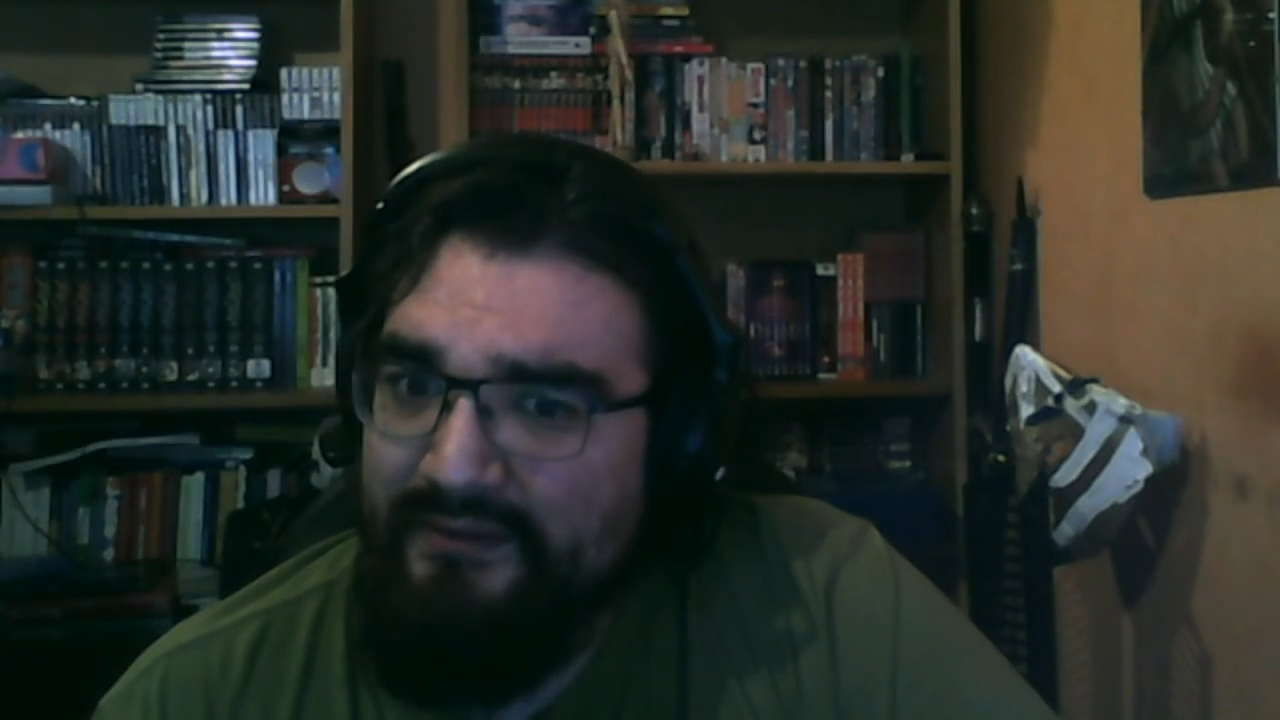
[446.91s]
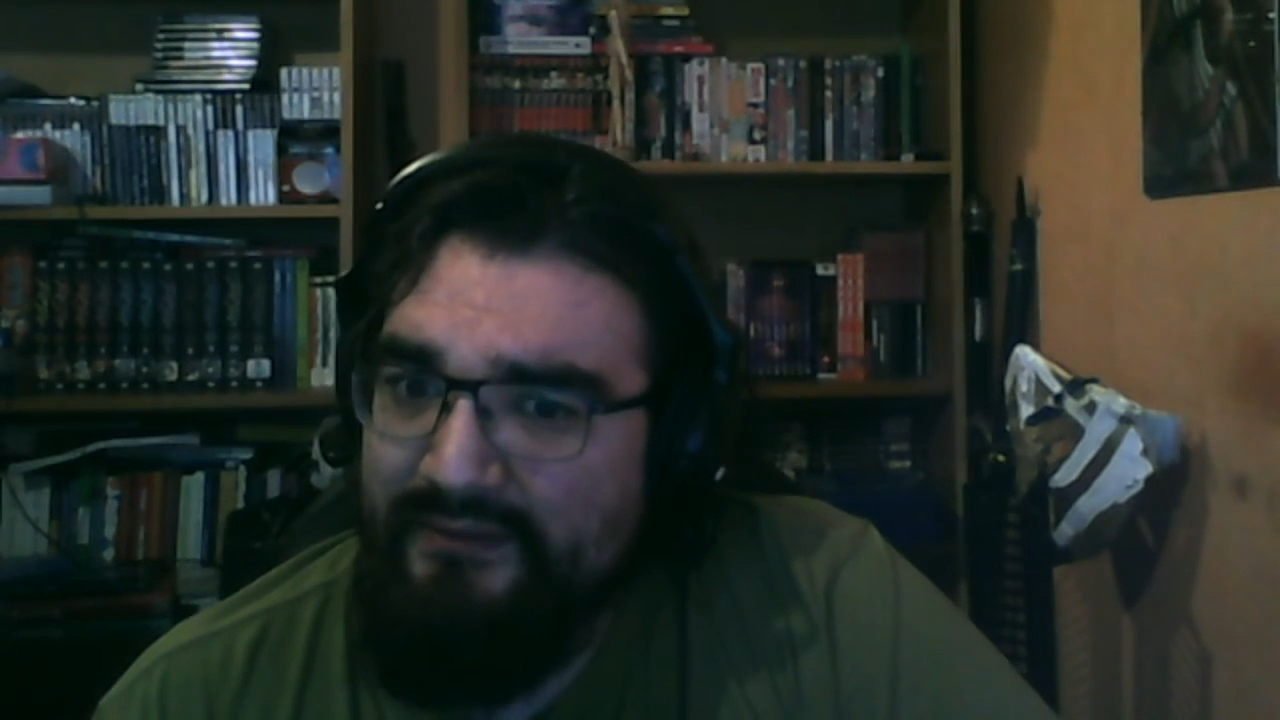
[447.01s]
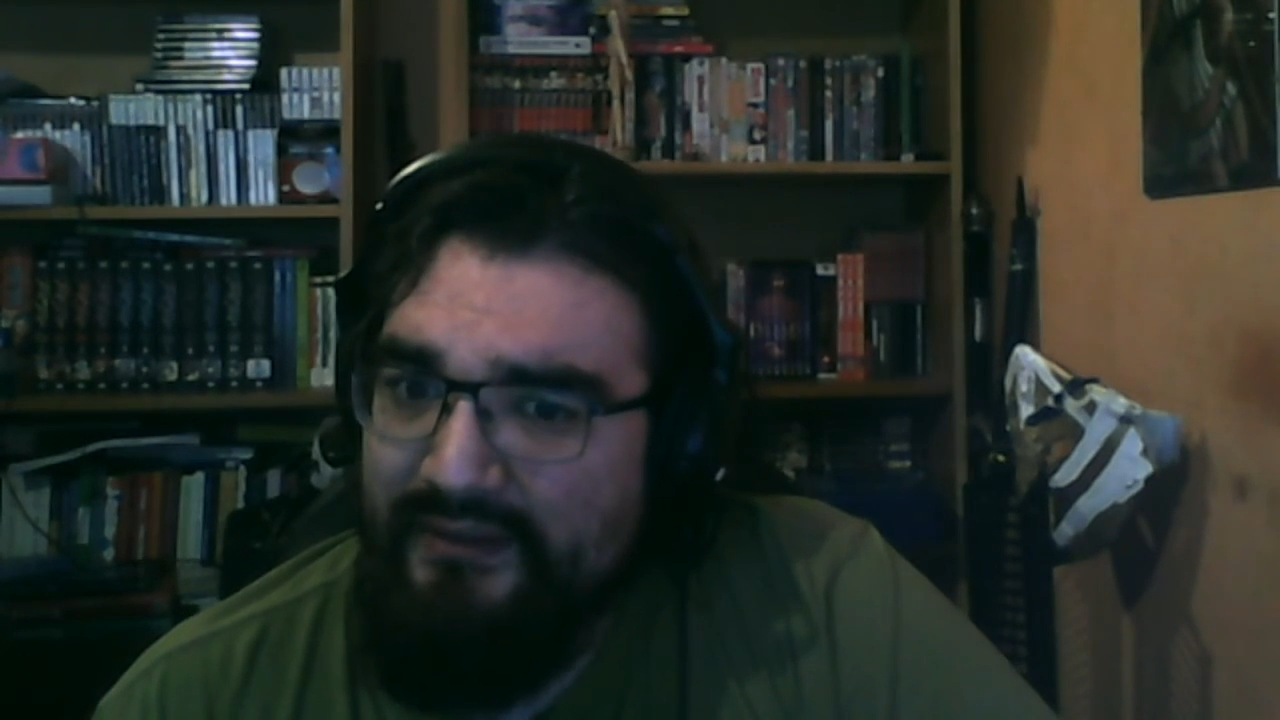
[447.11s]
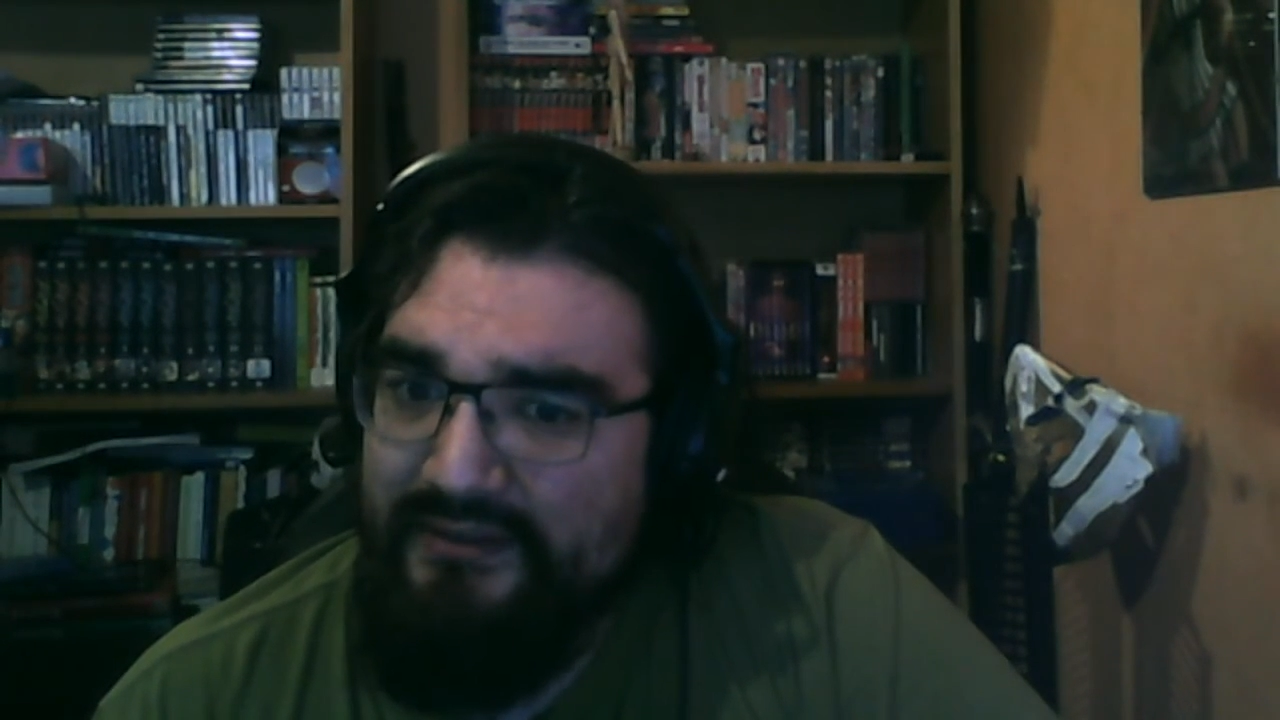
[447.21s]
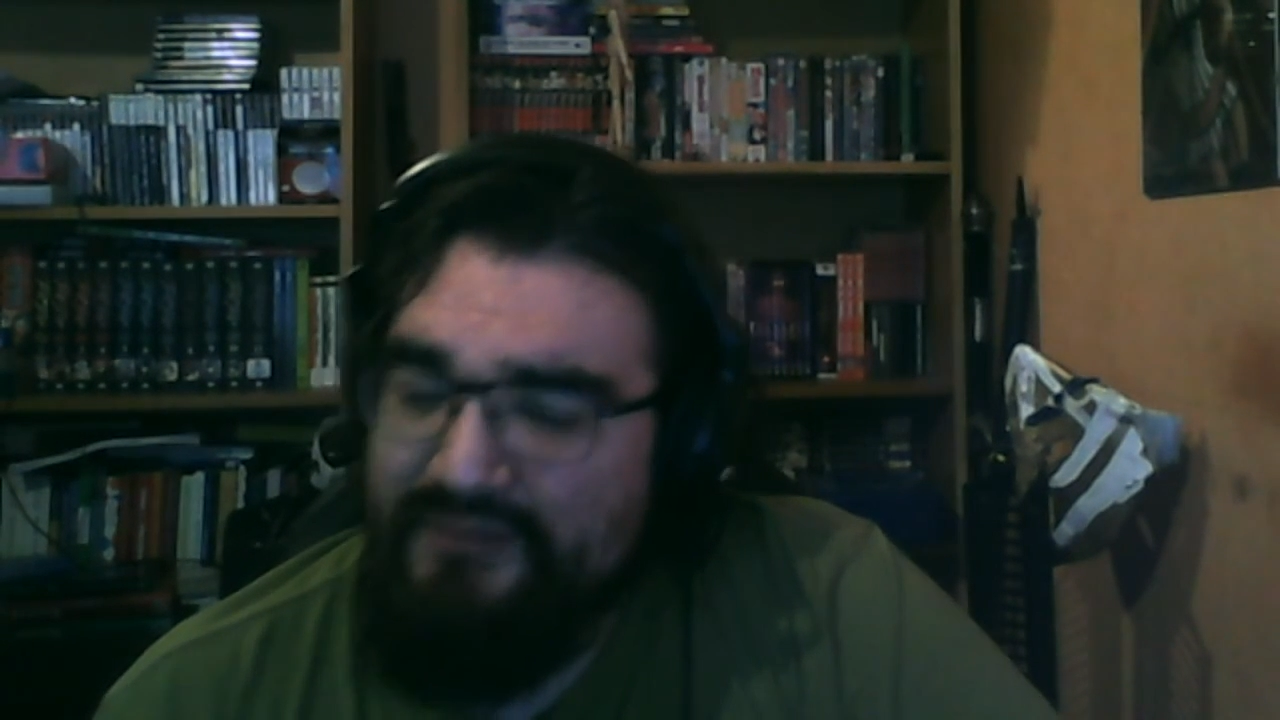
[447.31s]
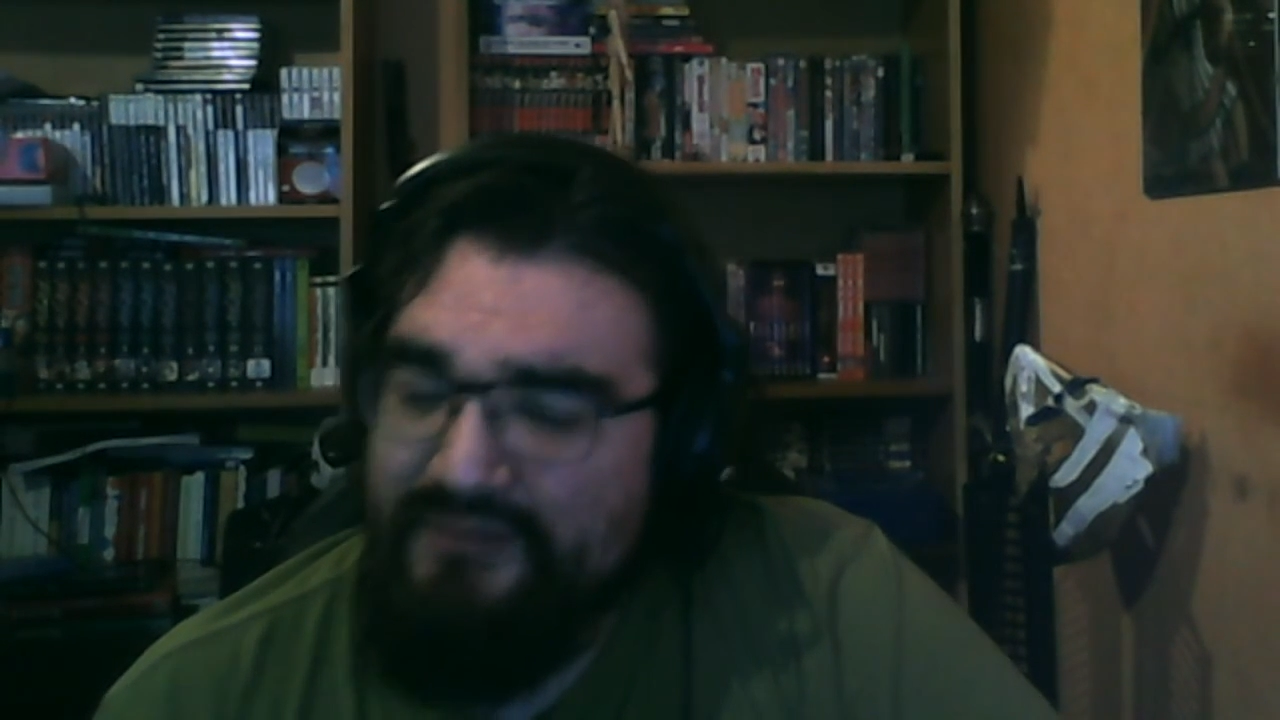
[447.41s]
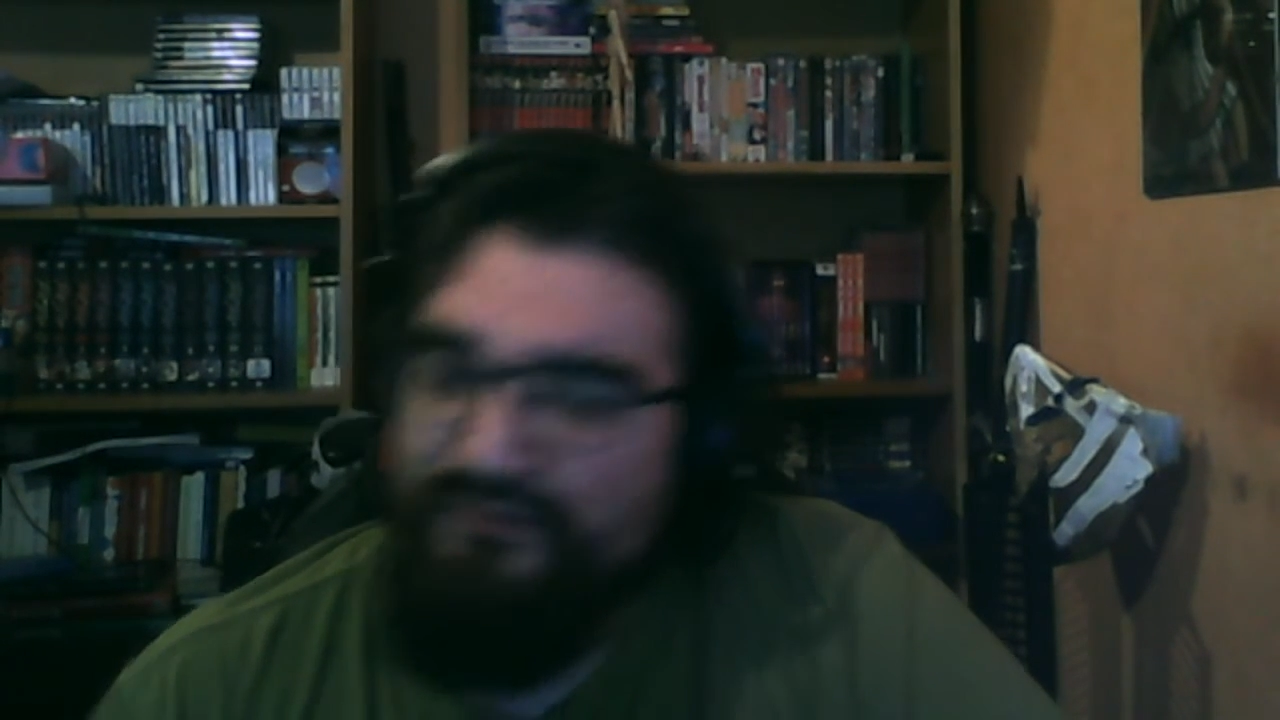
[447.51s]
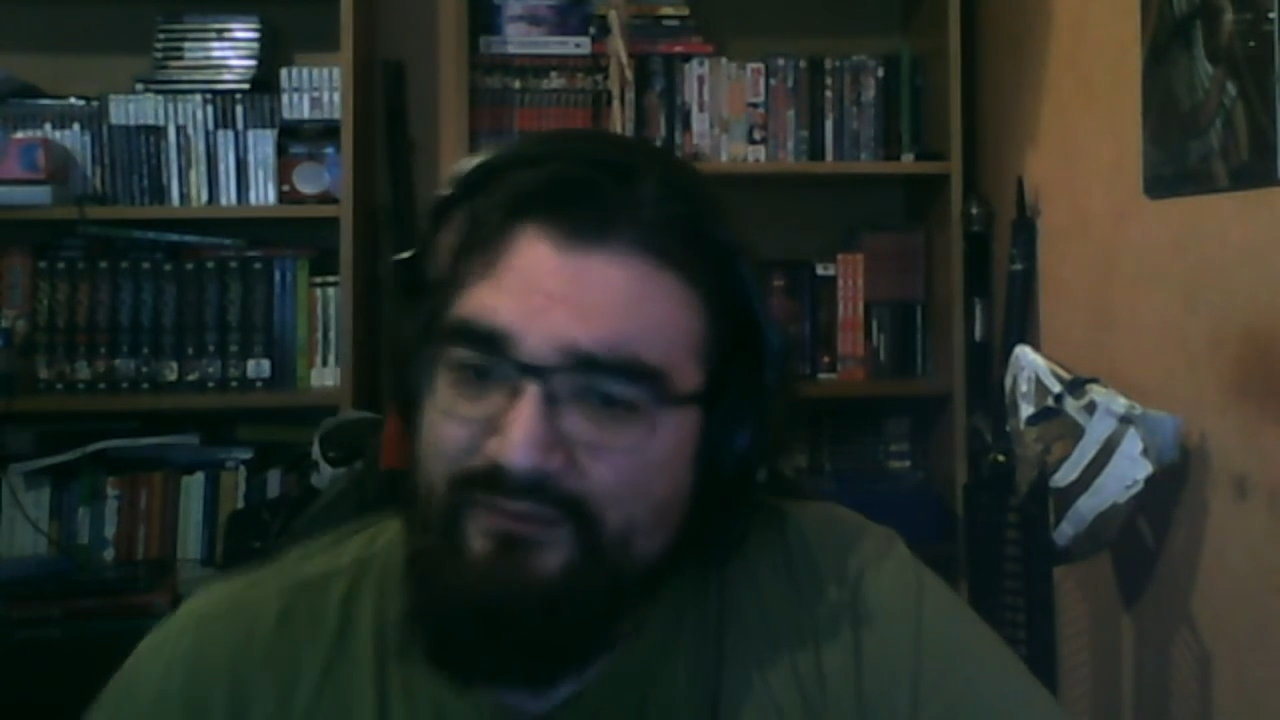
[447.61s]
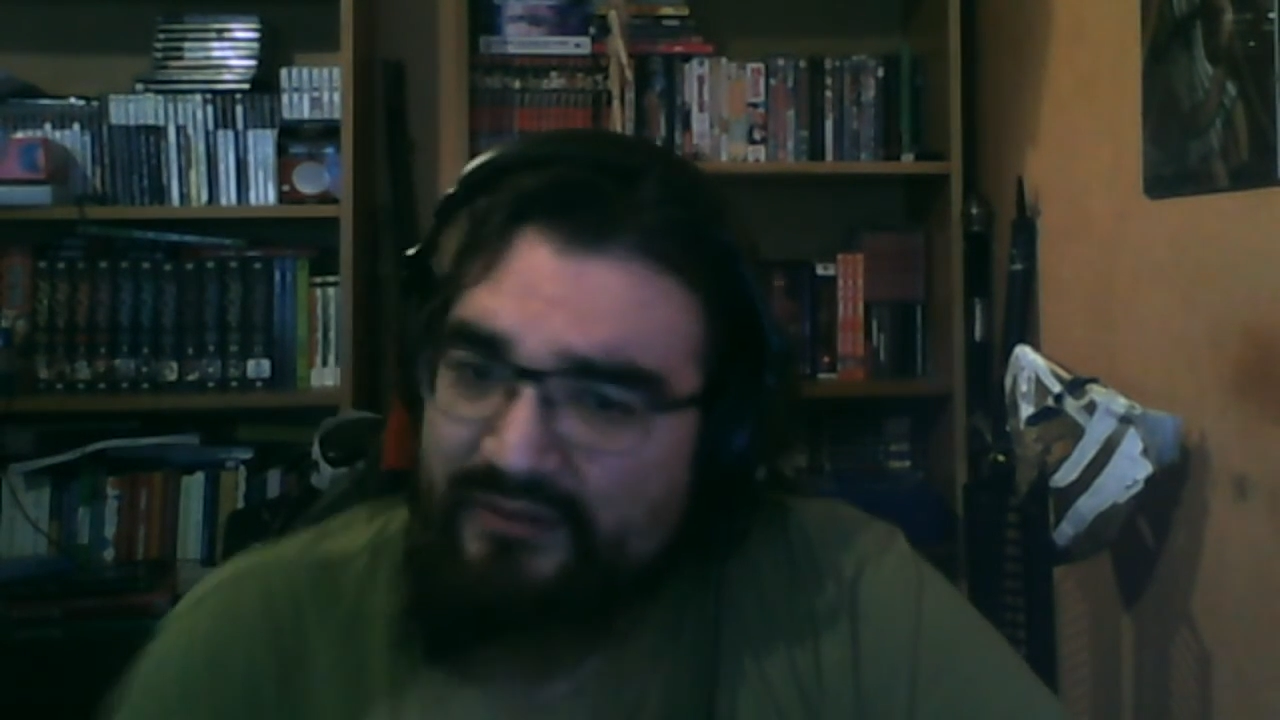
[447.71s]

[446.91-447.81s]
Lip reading: that is from the